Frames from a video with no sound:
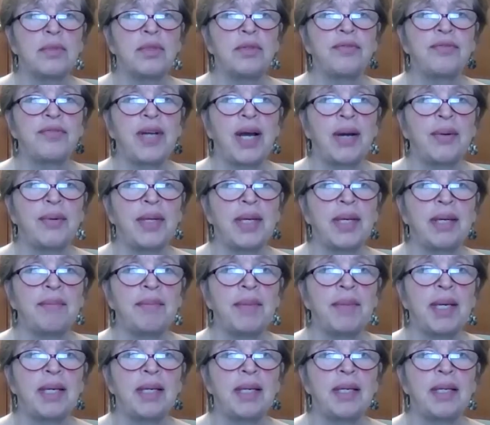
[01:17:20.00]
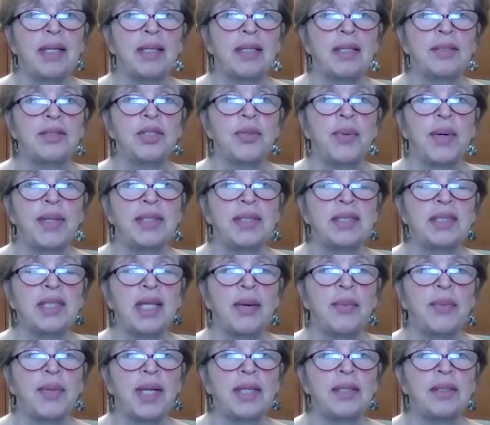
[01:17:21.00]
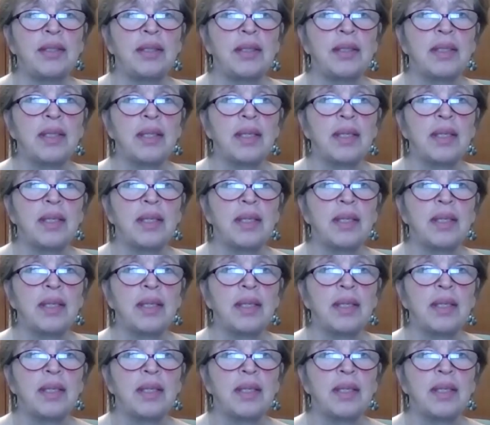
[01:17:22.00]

you're frowning at me. Do no, you understand no. what I